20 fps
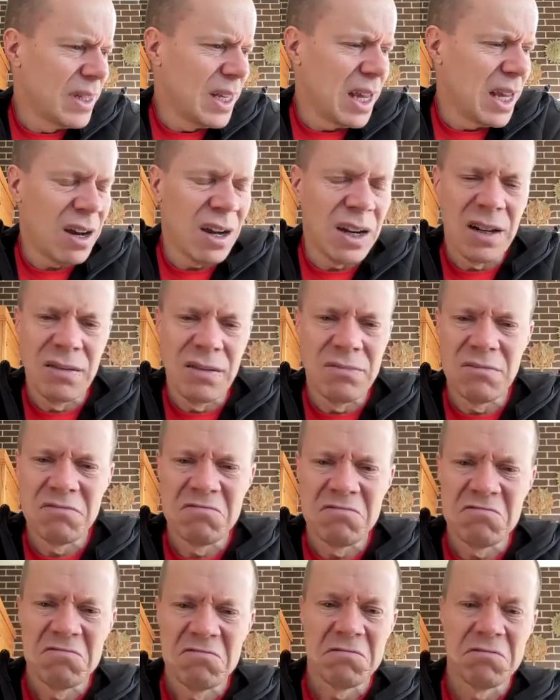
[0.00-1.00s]
yeah, I don't.
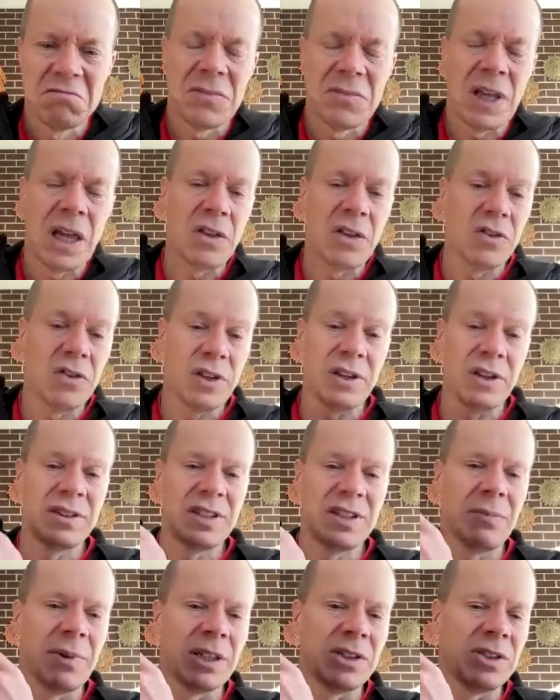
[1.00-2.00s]

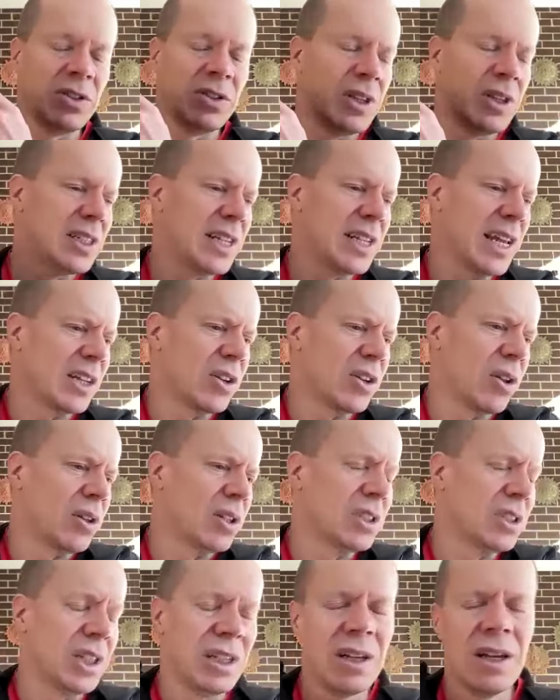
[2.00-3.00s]
Similar to the
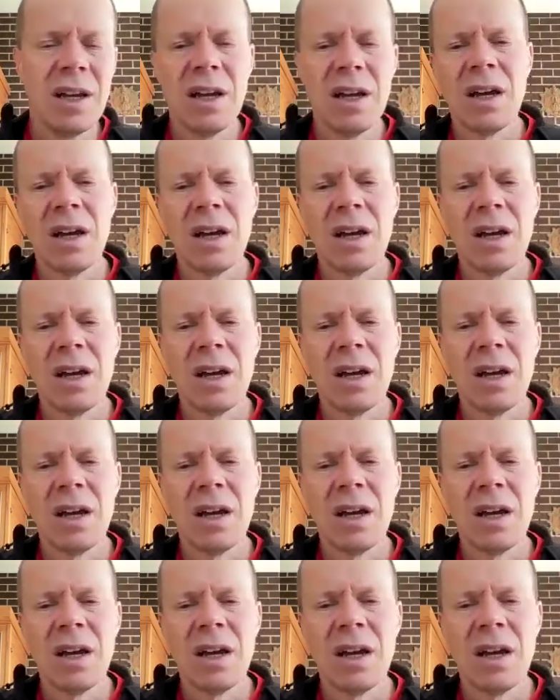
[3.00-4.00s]
technology, I think